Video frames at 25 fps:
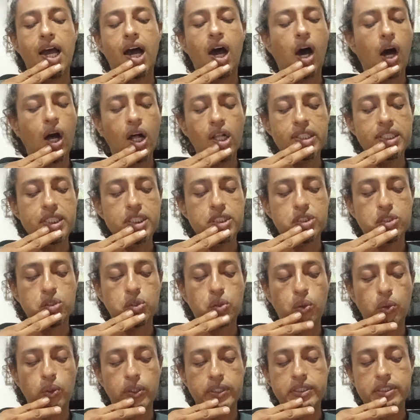All these
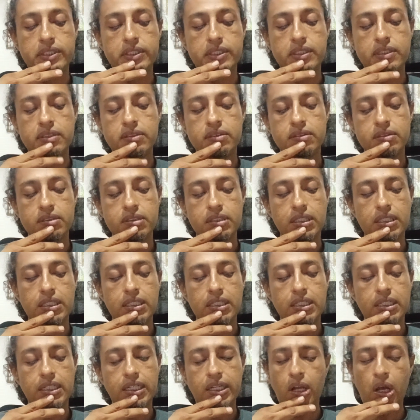courts
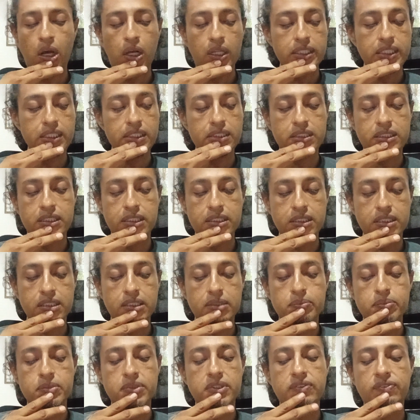and all these
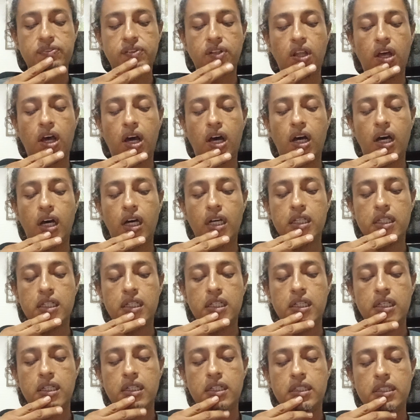systems of law
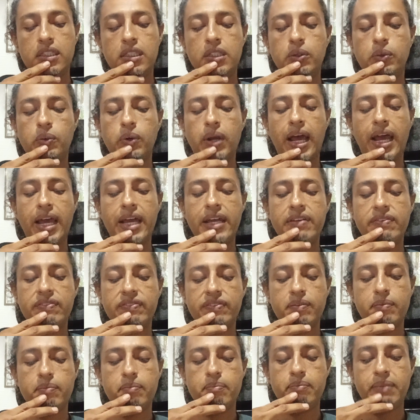
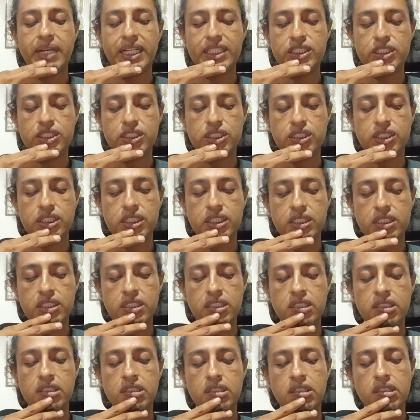derive
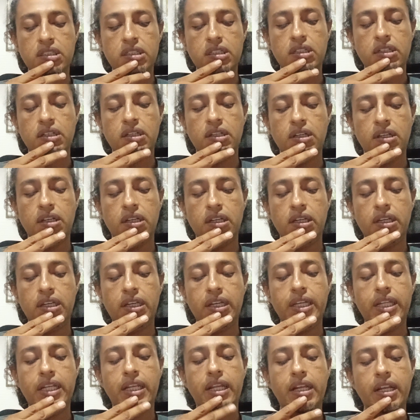mention
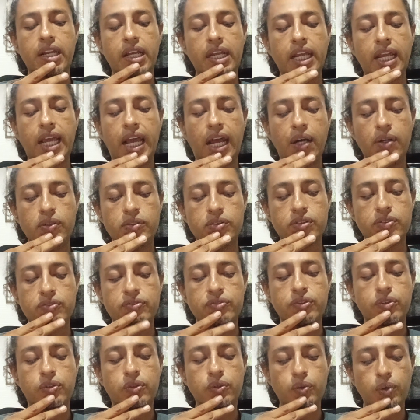in an account
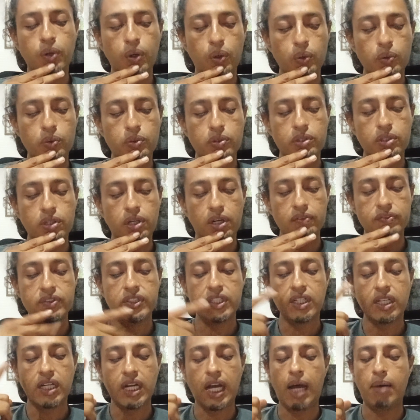of growth of
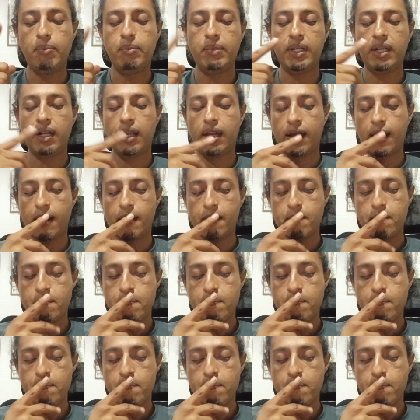the common law.